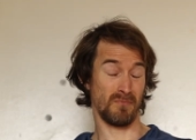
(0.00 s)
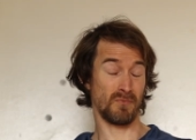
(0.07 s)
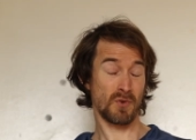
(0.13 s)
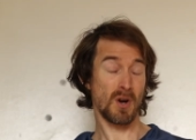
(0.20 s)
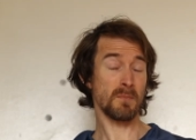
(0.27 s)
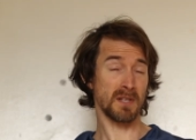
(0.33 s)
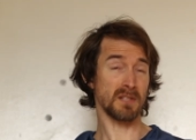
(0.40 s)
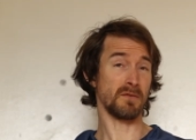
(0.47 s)

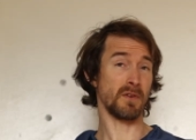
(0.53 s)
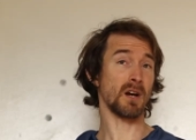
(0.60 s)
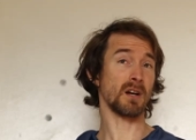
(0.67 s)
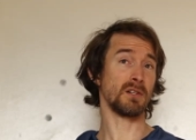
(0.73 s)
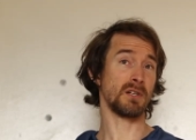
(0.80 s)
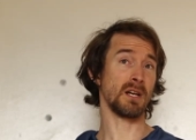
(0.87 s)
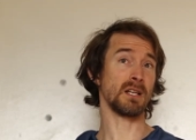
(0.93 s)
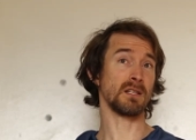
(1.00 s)
Trump has a very good
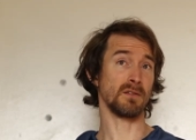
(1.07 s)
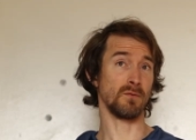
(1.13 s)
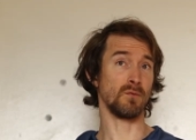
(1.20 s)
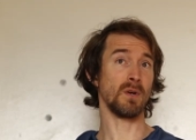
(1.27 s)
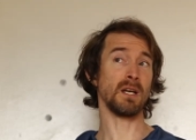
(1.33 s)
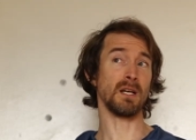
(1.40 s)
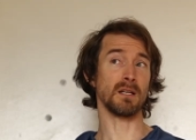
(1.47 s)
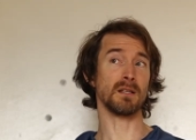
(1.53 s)
chance of
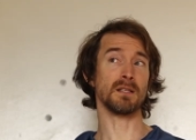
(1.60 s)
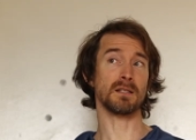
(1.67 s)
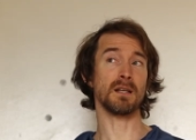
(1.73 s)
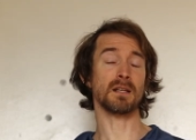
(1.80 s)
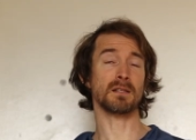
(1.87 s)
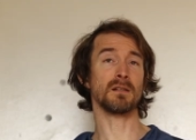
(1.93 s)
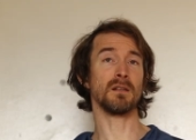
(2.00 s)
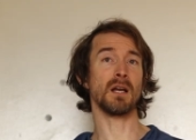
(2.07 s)
winning this
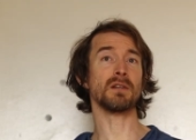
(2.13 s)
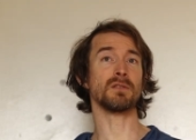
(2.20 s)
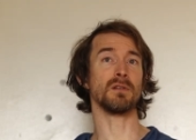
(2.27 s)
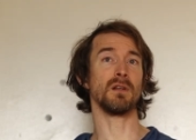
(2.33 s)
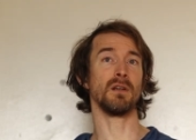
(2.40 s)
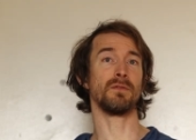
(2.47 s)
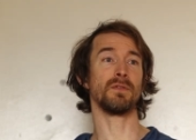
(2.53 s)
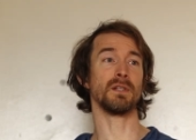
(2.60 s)
next election.
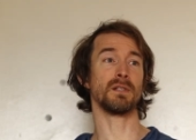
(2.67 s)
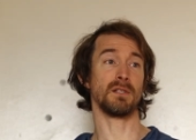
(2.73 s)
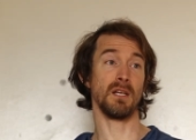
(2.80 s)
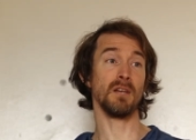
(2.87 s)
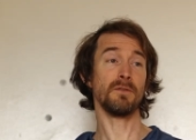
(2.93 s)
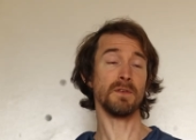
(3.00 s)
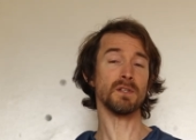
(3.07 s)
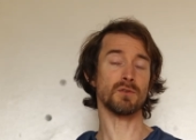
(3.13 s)
If
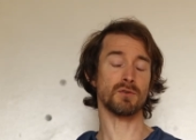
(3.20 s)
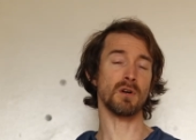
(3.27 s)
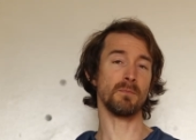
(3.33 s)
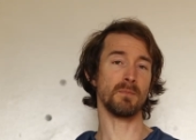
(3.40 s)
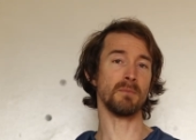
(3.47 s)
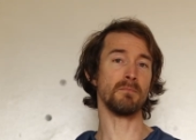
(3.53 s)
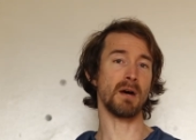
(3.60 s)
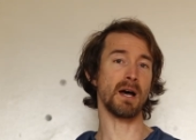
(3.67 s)
it's Trump
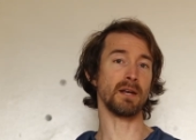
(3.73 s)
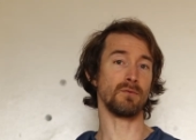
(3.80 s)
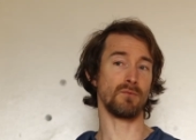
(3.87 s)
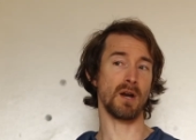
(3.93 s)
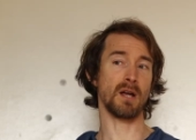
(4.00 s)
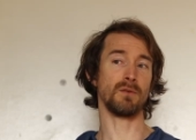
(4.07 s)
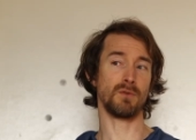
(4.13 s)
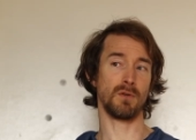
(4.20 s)
and Biden
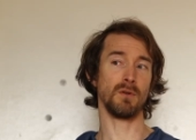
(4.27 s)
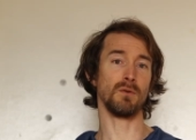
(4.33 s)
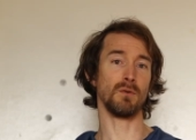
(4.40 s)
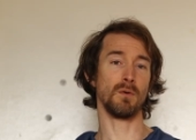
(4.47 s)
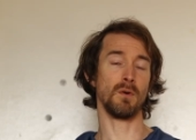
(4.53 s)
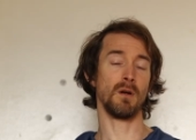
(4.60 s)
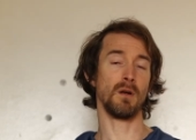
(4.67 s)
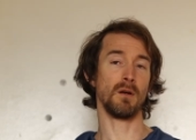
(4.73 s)
round 2,